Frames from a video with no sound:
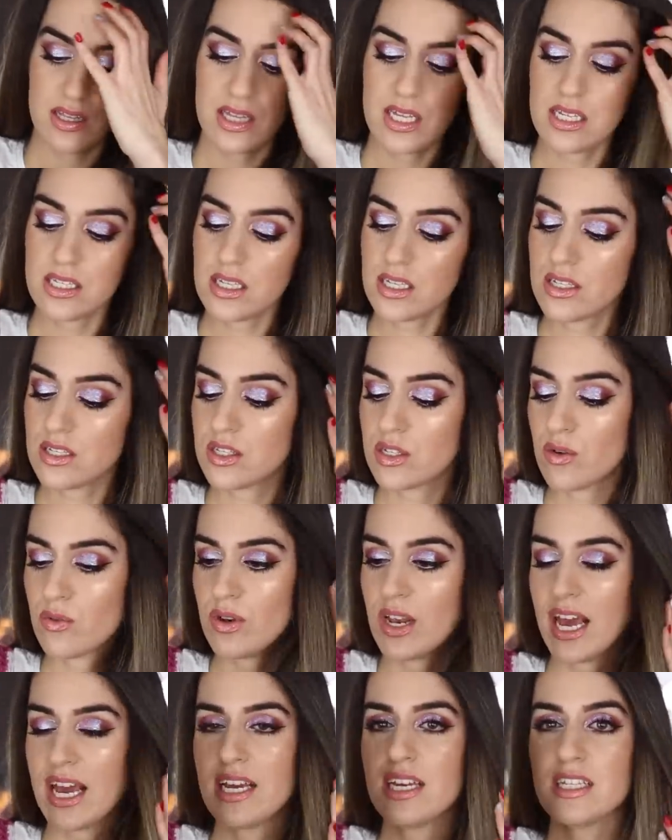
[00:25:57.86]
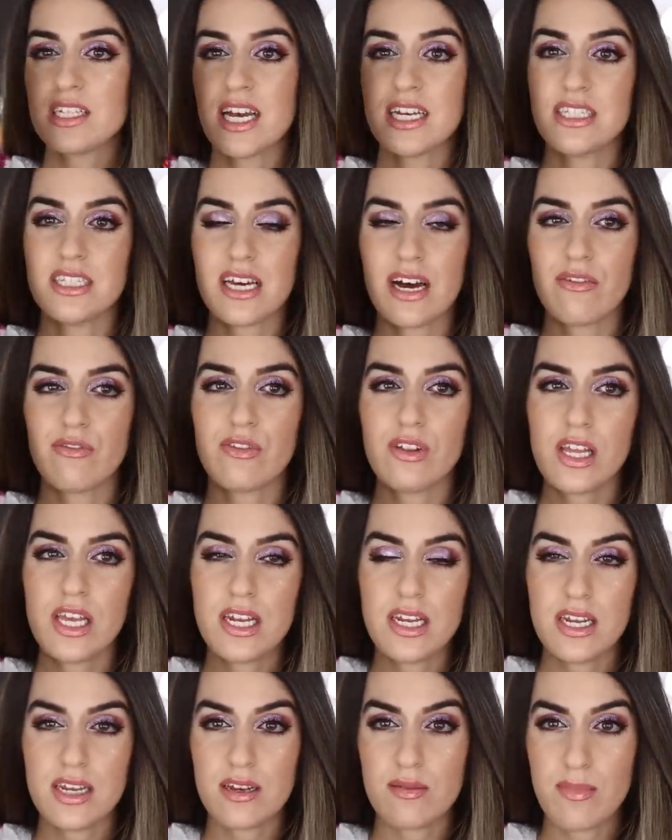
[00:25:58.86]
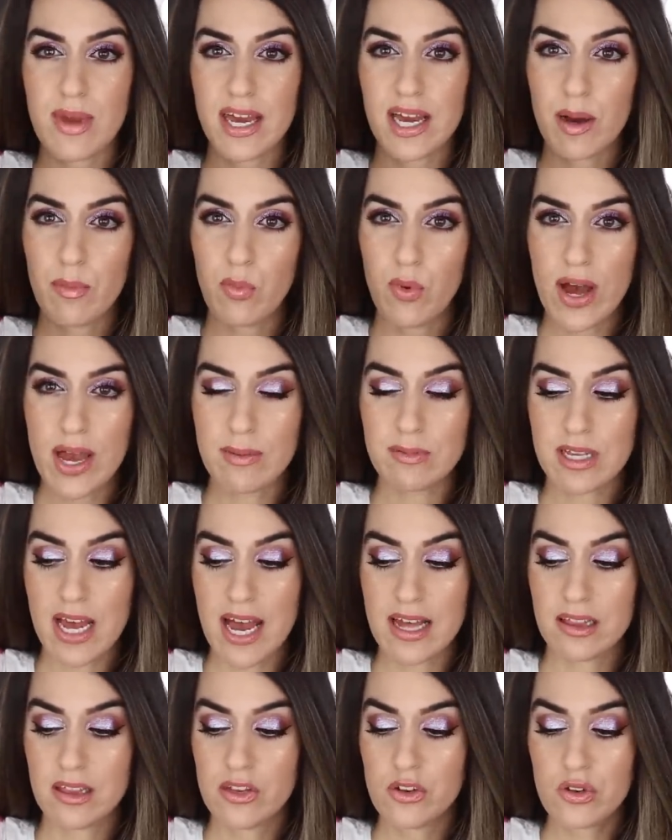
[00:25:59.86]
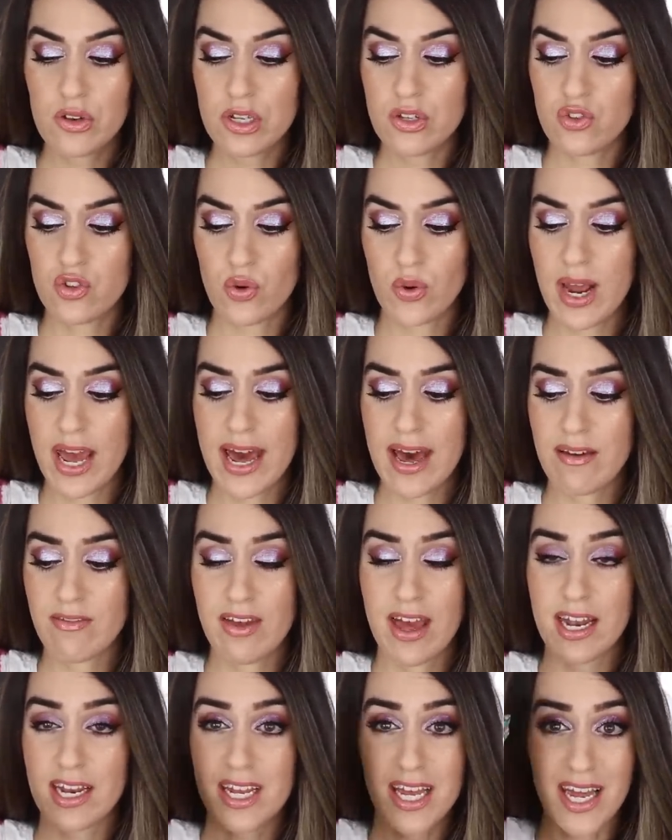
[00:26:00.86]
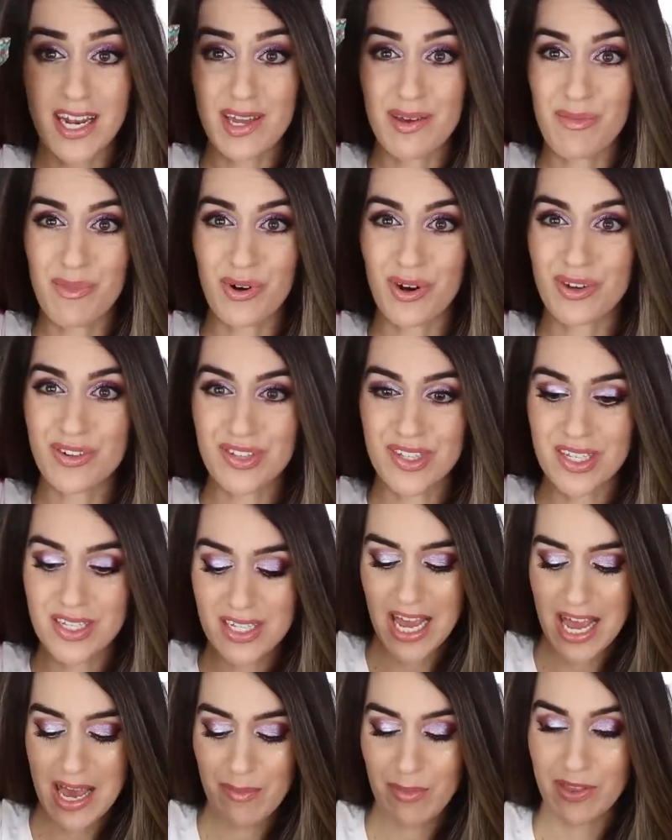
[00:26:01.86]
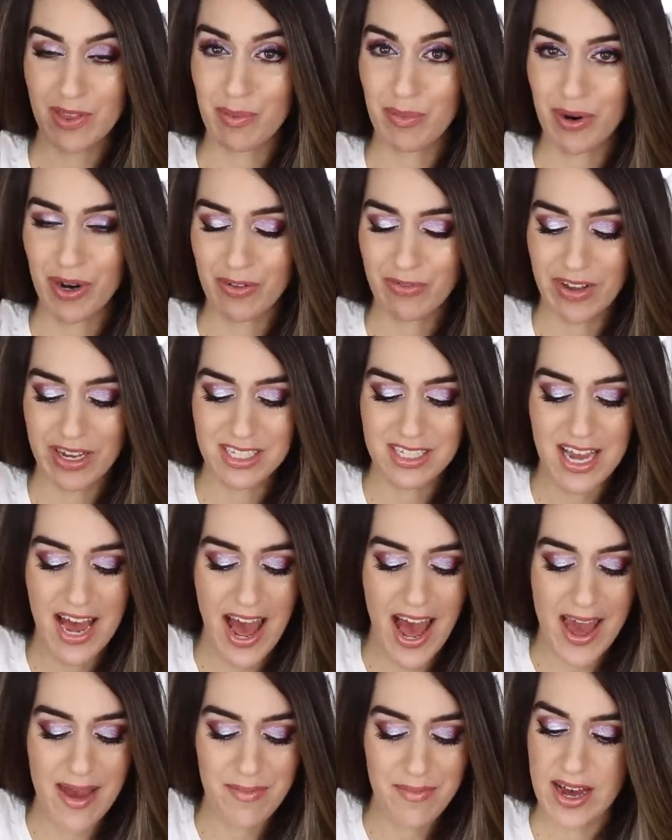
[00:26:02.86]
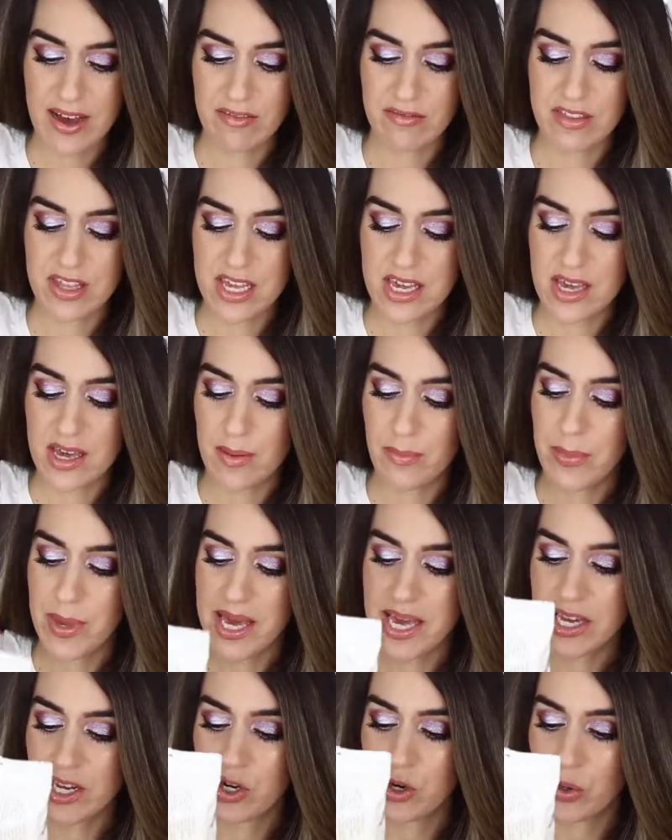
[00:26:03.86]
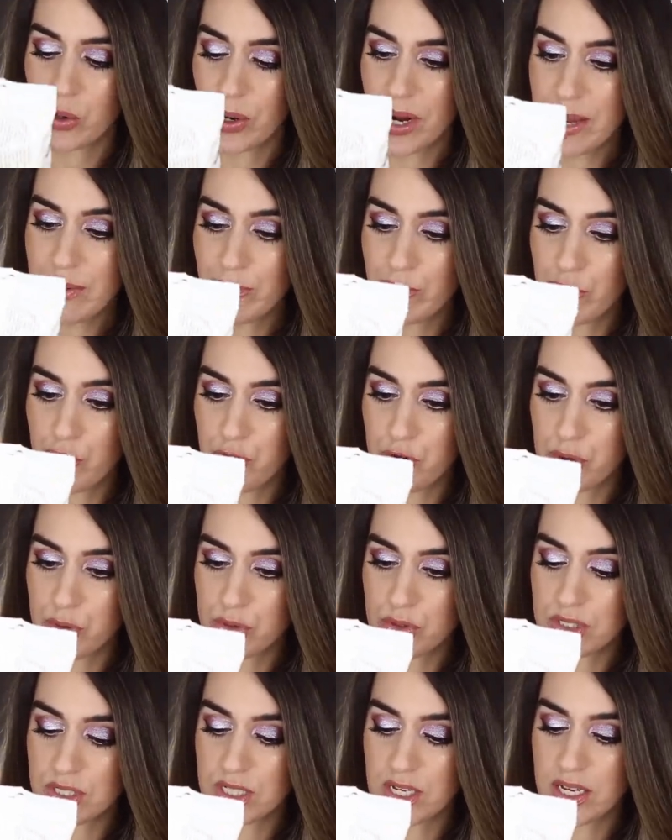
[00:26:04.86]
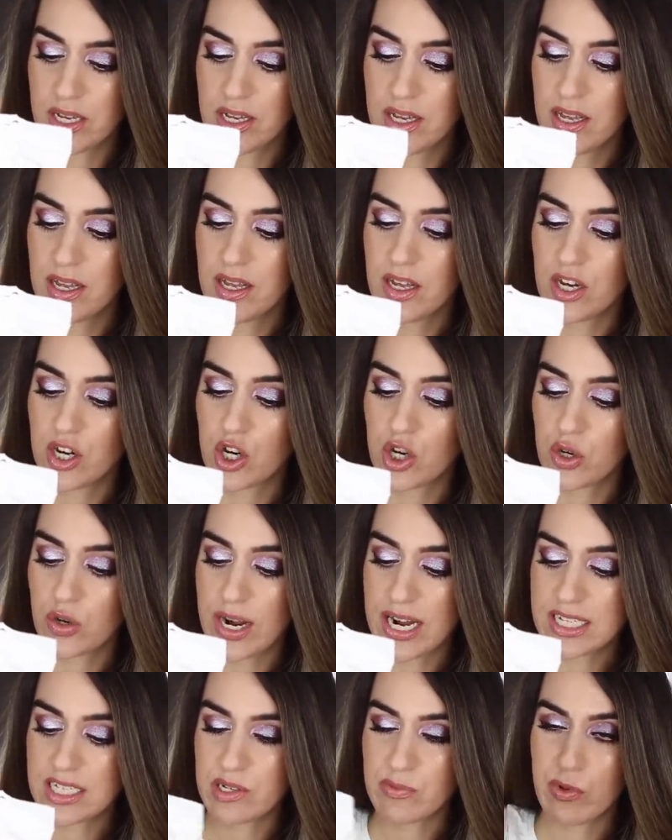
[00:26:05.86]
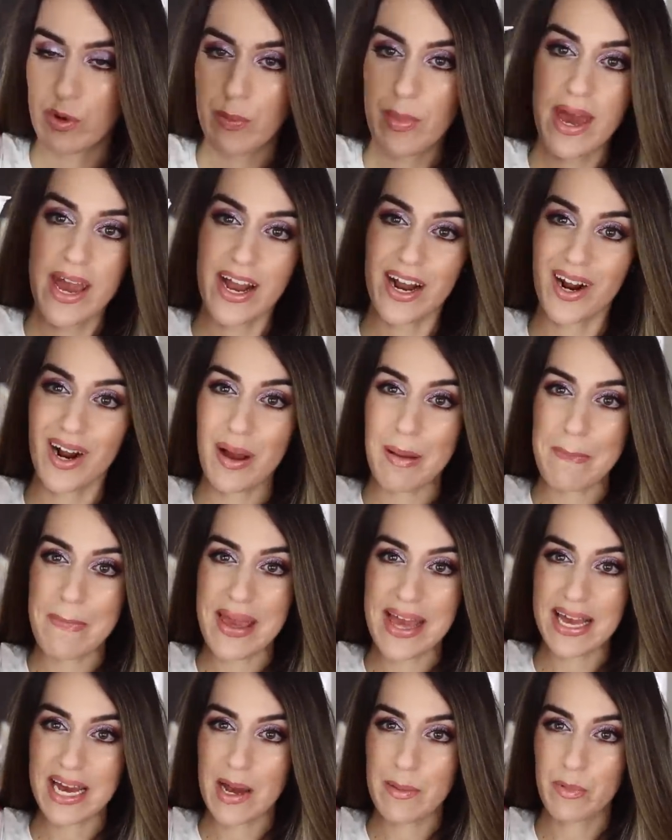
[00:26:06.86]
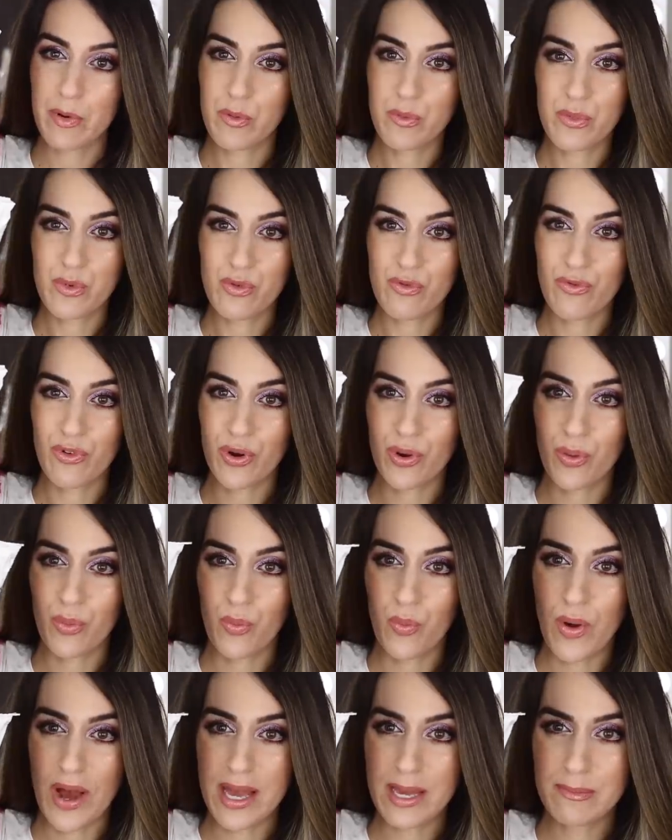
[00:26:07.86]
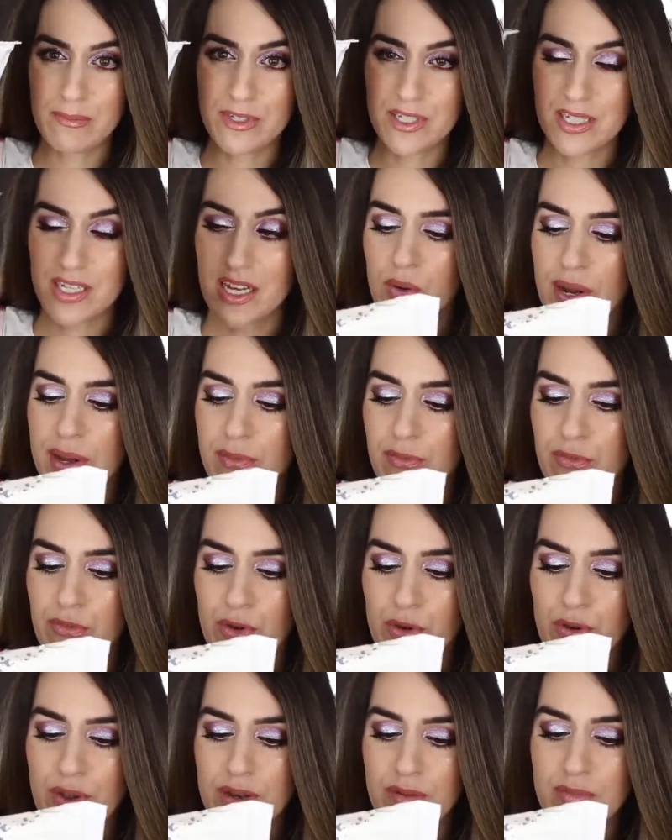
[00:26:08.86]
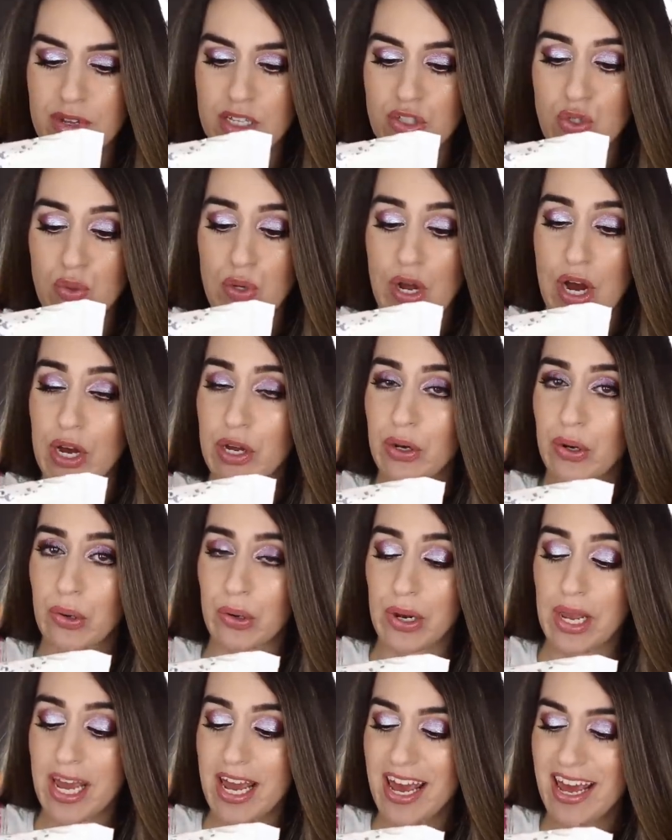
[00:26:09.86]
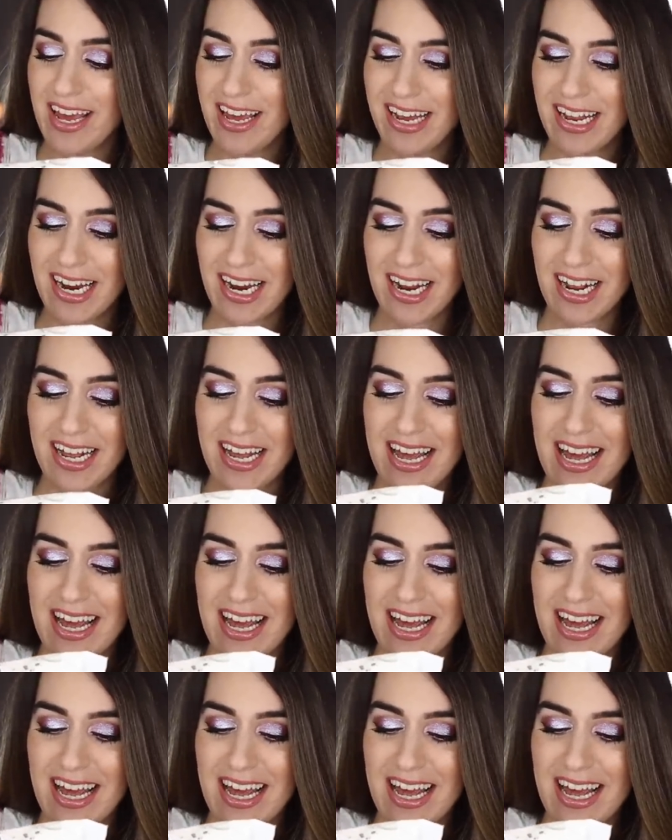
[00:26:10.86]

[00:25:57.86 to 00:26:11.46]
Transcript: These look so nice. I definitely need makeup wipes. I literally don't have any anymore, so came at the perfect time. I have the Pink Grapefruit Correct and Repair Makeup Remover Wipes. Grapefruit and me do not agree.